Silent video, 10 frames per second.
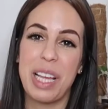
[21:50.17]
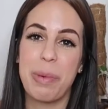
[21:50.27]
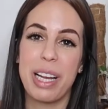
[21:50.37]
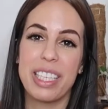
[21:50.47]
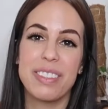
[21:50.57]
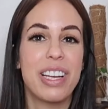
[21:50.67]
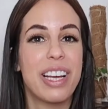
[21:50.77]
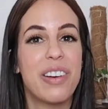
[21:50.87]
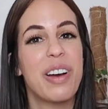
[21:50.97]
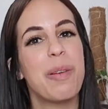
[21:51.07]
in my next
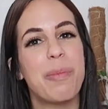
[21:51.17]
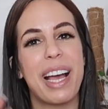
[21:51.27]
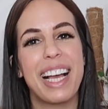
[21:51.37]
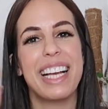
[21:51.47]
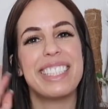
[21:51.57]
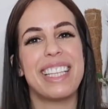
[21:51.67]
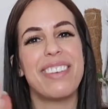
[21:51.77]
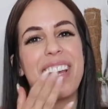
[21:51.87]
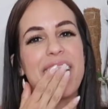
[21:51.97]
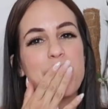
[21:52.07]
video. Bye guys, love
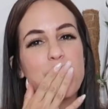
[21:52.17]
ya.